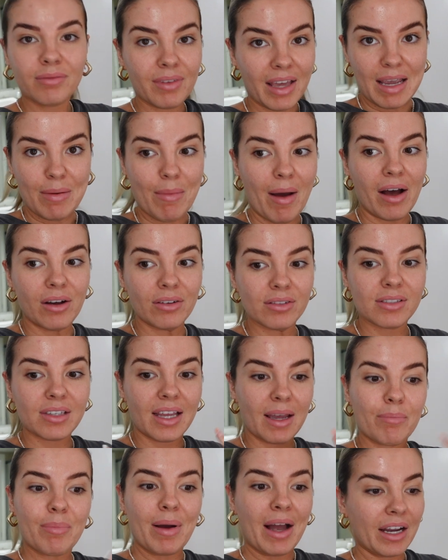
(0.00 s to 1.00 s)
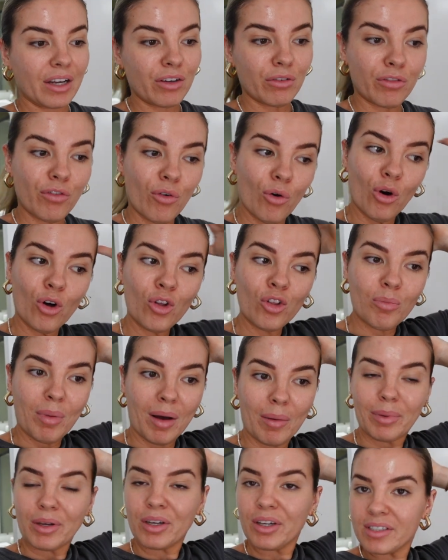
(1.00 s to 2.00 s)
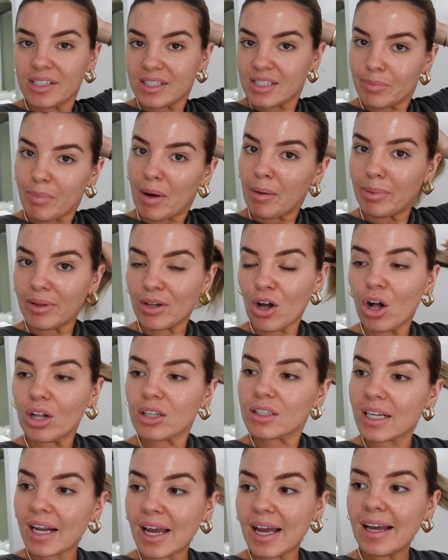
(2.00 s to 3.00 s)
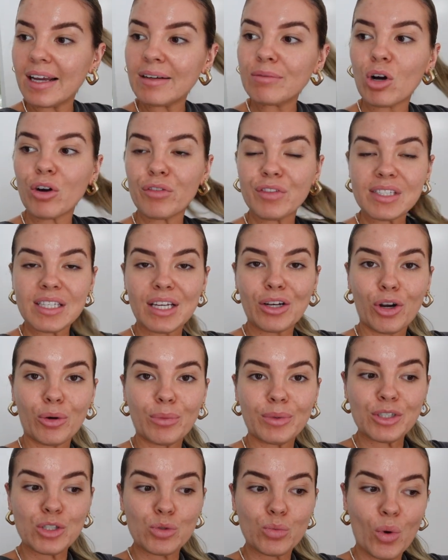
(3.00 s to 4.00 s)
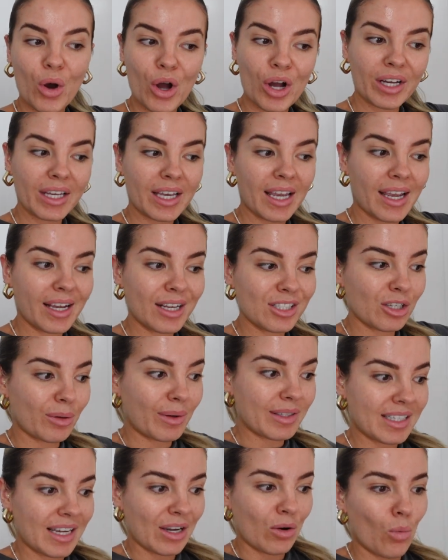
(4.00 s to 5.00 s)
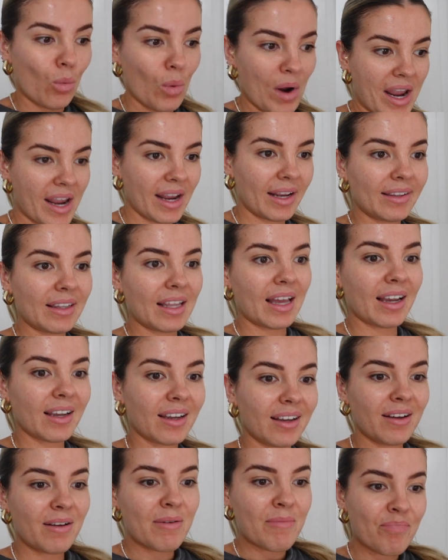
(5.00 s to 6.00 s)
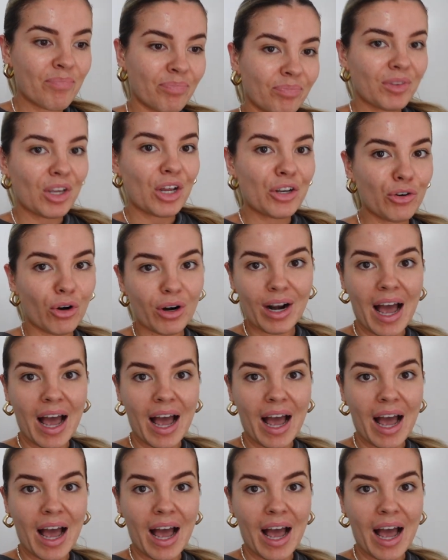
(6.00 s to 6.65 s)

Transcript: emails like back and forth but because it's a public holiday obviously no one's working so it's like weird like not